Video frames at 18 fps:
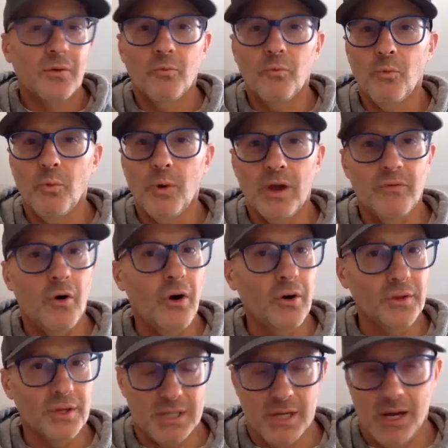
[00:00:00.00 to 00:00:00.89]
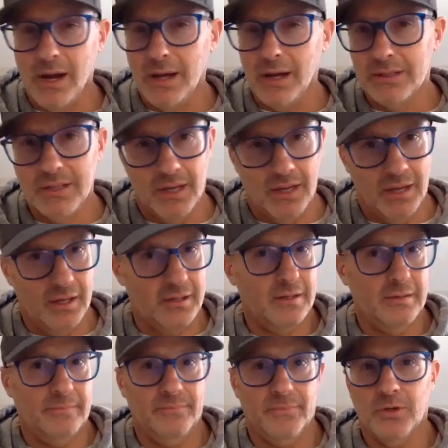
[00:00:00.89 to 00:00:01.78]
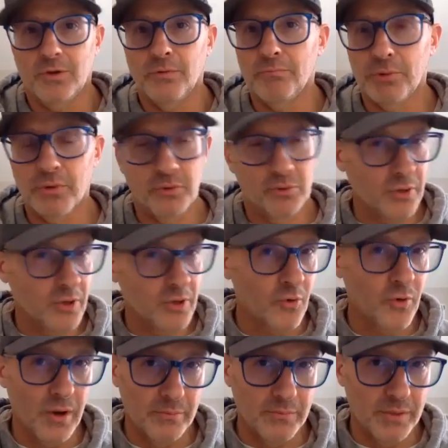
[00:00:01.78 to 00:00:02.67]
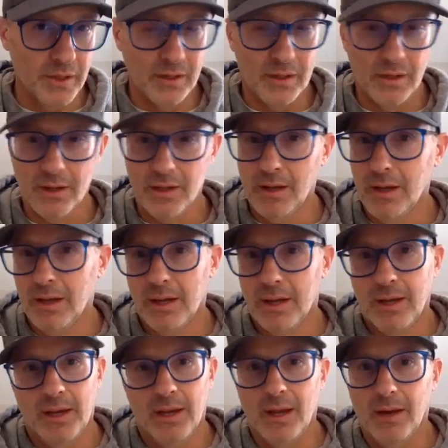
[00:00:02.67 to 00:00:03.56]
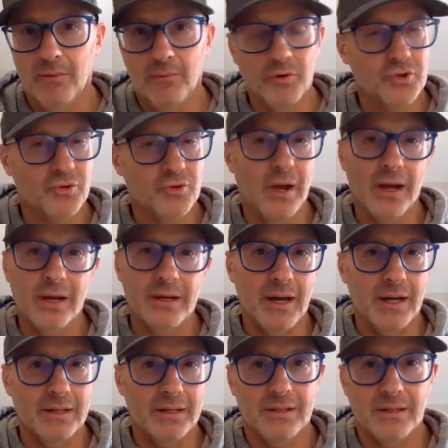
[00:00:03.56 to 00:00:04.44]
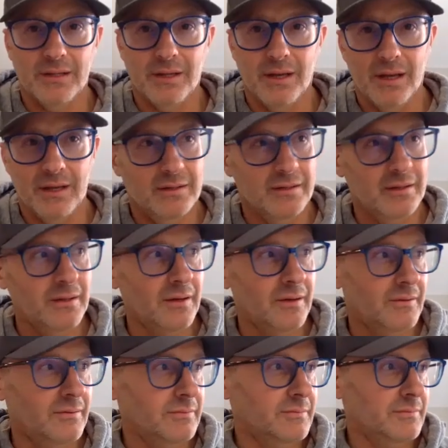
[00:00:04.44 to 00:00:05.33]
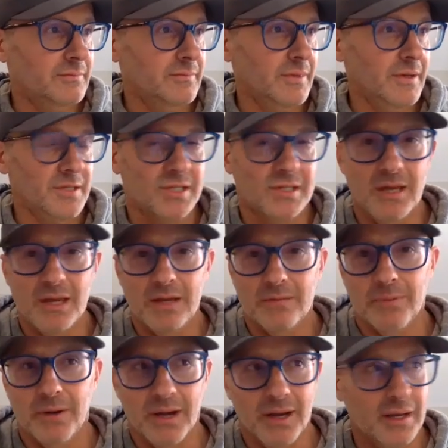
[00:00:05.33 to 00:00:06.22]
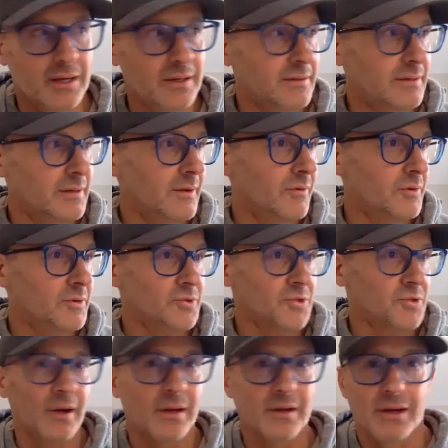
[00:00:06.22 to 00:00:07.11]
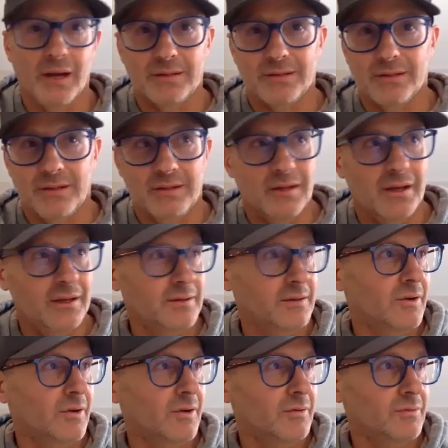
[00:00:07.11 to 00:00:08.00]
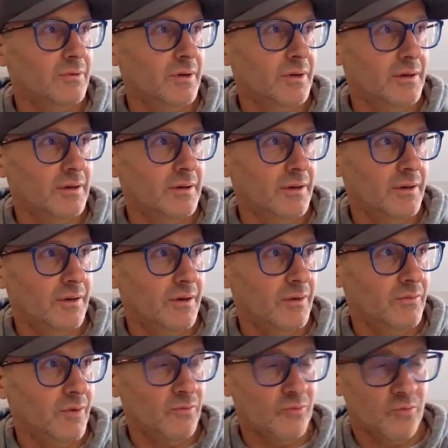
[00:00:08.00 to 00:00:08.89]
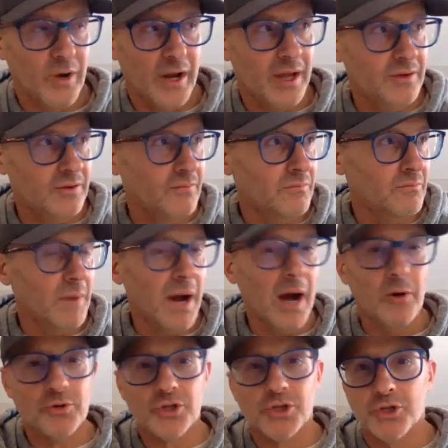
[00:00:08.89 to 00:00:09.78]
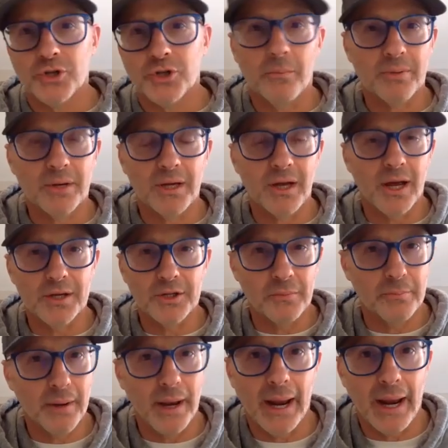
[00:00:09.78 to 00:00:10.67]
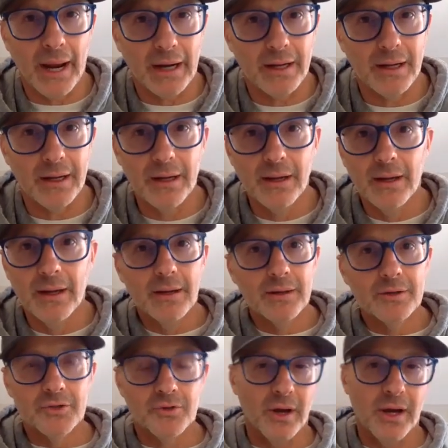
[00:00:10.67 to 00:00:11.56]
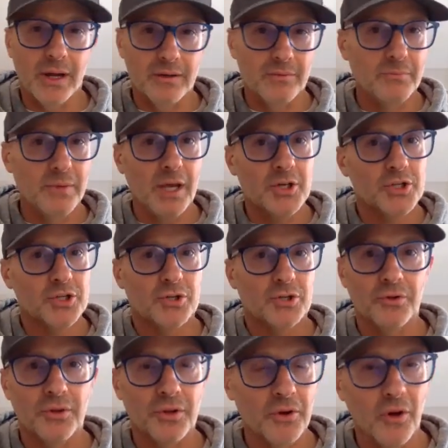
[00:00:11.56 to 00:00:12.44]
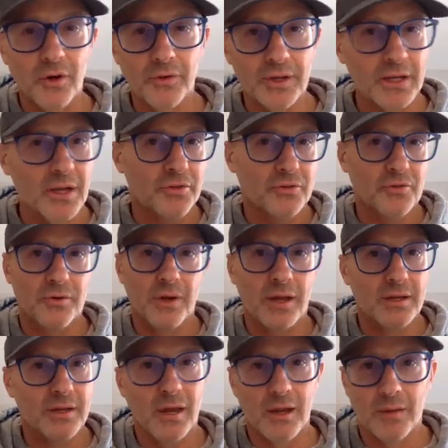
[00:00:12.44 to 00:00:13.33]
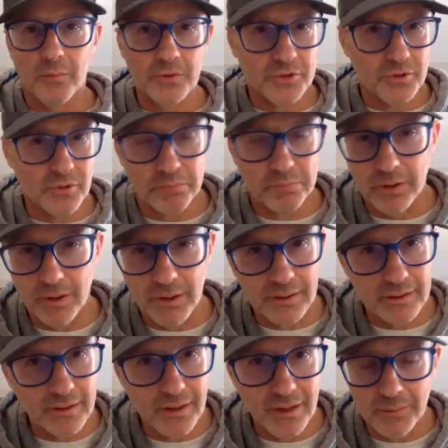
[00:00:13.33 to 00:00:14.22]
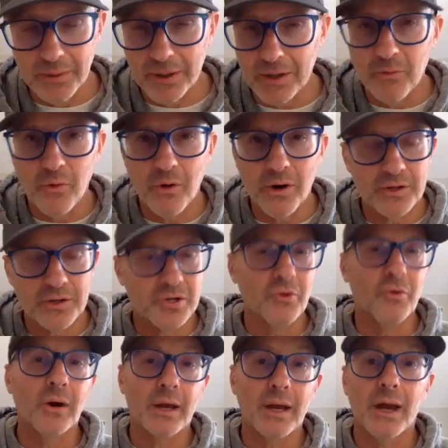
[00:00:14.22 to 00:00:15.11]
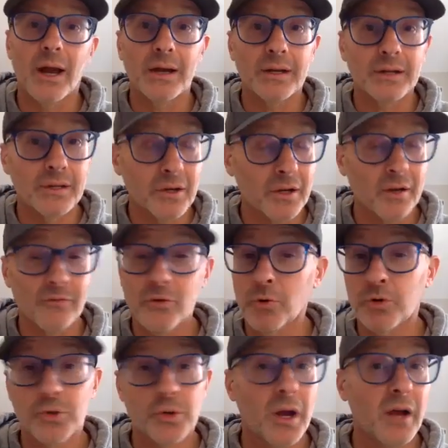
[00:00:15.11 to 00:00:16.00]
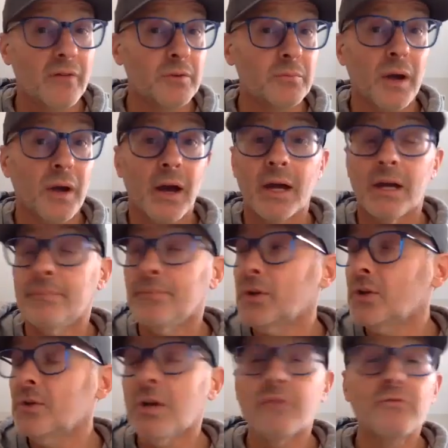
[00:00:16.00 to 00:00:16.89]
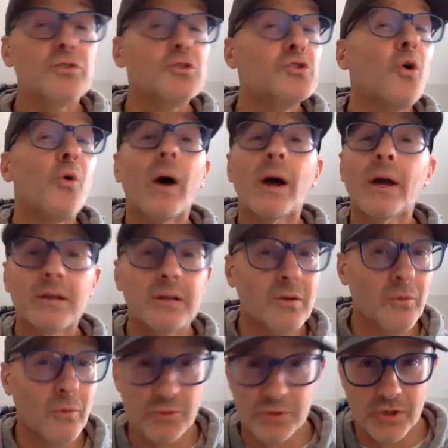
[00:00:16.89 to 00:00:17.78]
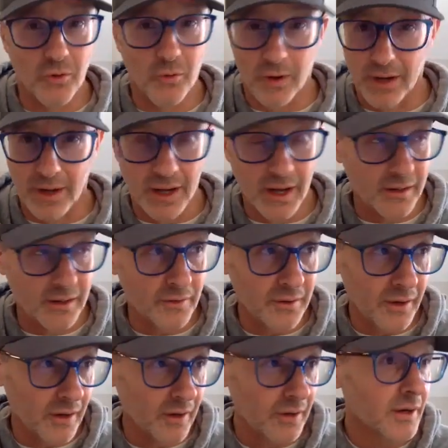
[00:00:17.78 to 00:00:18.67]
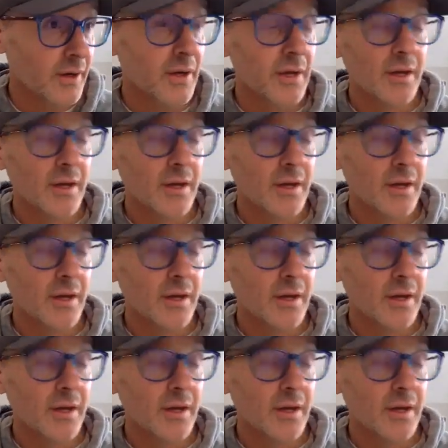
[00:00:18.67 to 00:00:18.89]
We have all this high-tech computer equipment, and we're trying not to get, a snake bite, and we're trying not to get, a random mouse jumping on your back. trying to make sure that all the Ethernet cables are plugged in. I'm like, what is going on here? And if you were driving by, you'd have no idea what was going on in there.